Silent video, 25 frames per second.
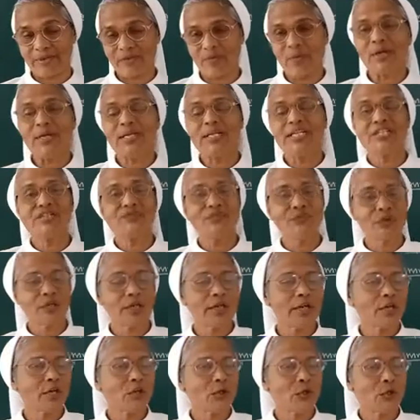What is
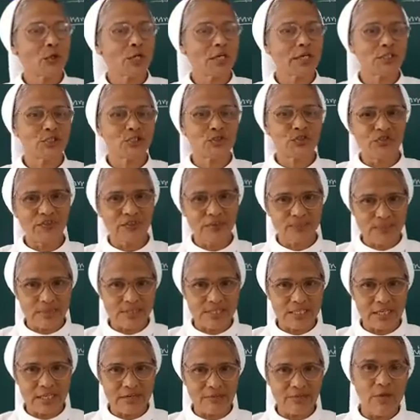fuller knowledge of
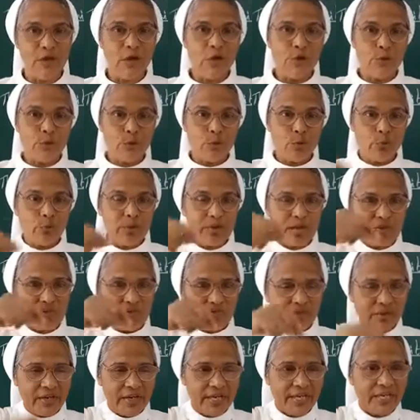himself? You
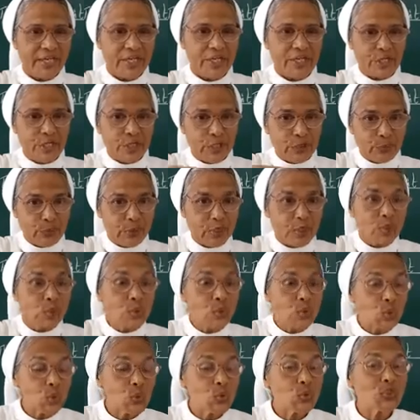will find your
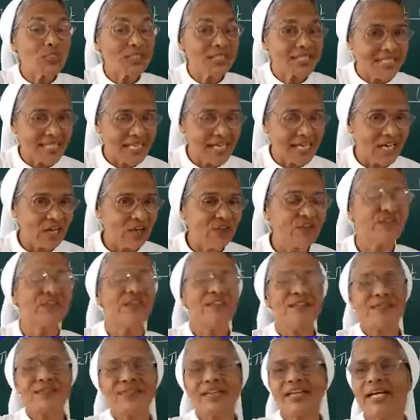true
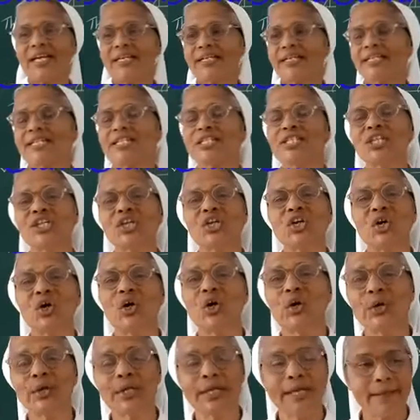self, that is
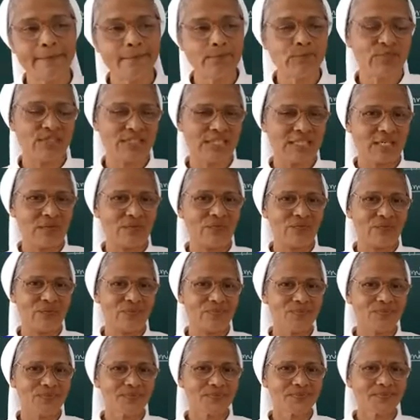God himself.
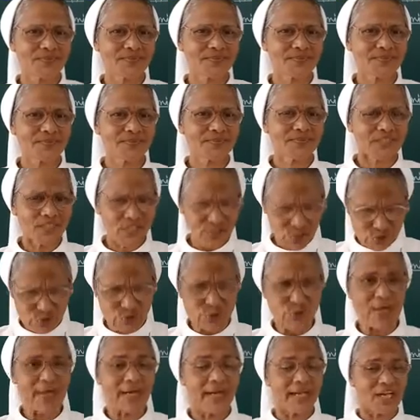
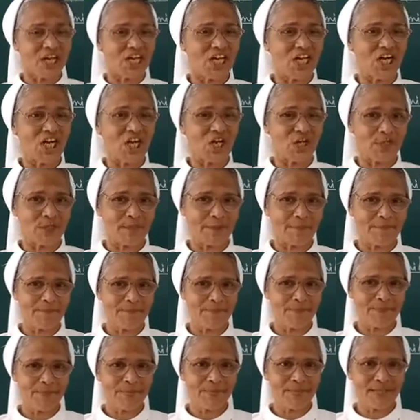You are a
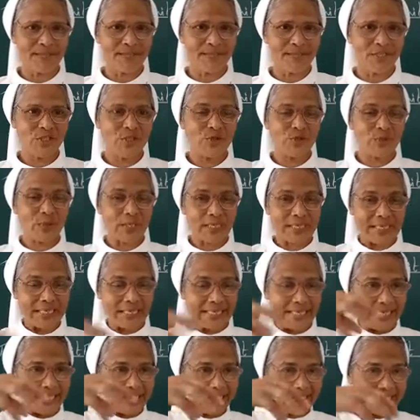God. You are
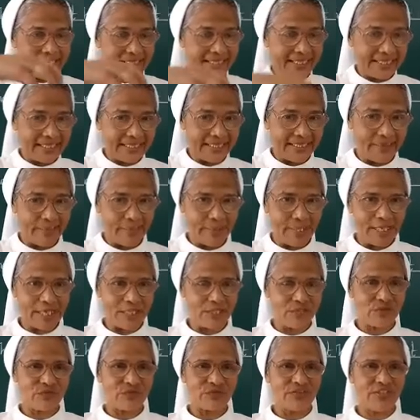created in the
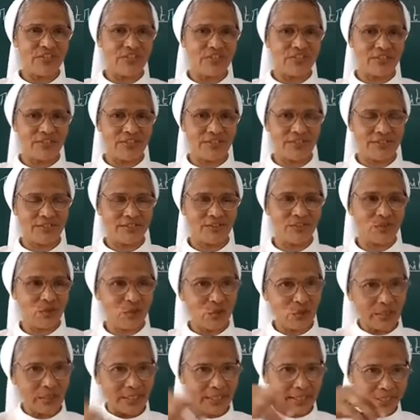image of God.
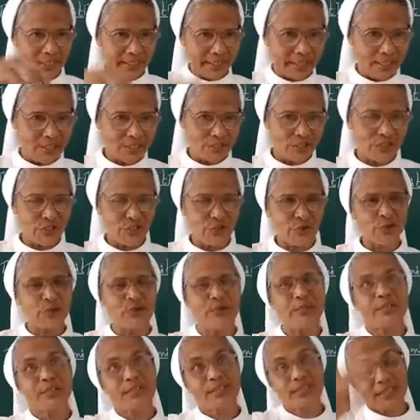God created you
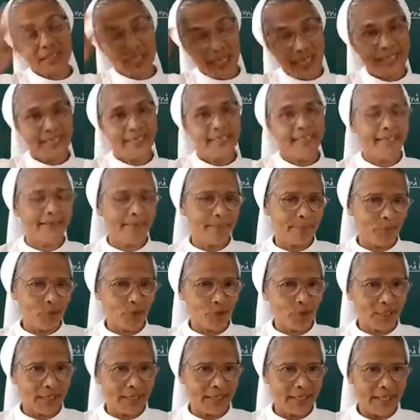with like Him
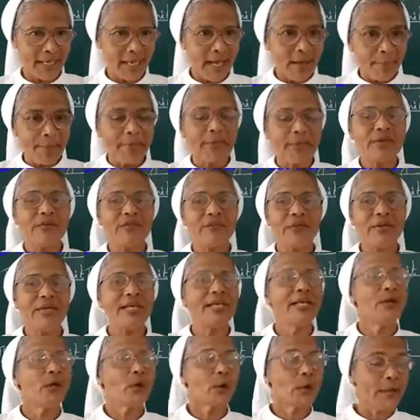only. But
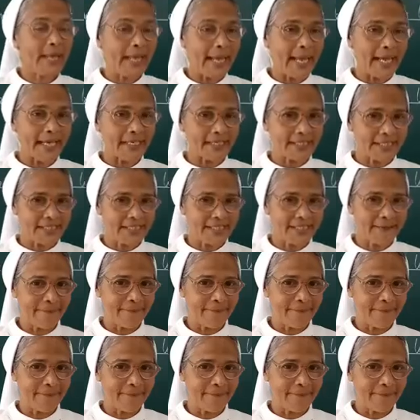we don't act.